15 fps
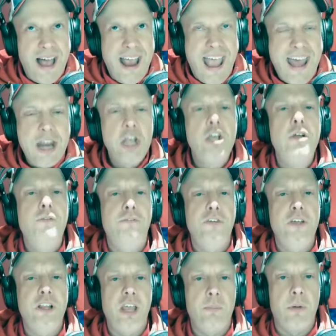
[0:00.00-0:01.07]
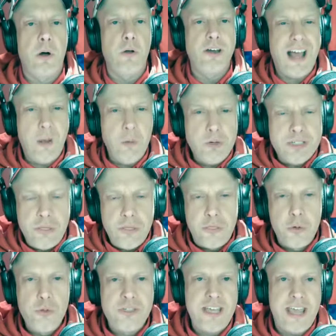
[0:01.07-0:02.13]
had a good feeling about it. I was
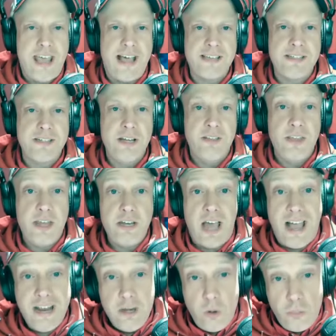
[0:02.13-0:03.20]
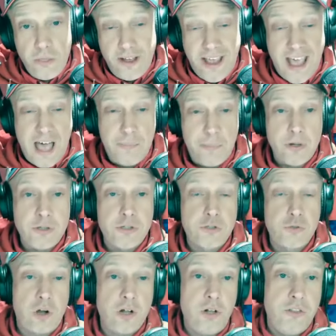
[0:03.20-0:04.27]
enthusiastic that I know the Capitals
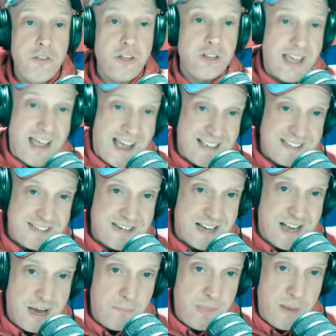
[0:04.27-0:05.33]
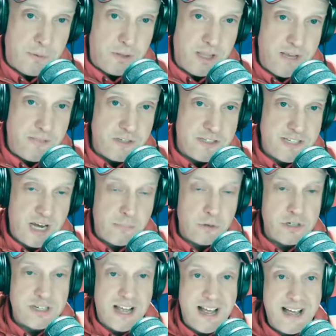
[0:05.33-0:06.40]
struggled the last time they played the
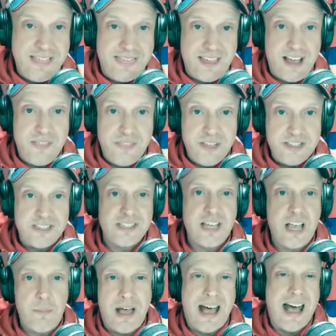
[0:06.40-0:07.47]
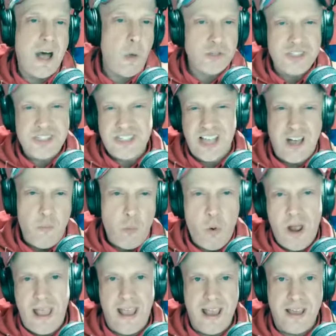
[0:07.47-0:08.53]
Sabres. I thought that somehow, some
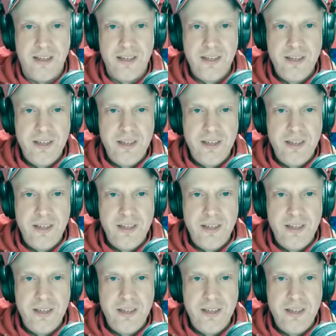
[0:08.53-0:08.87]
way,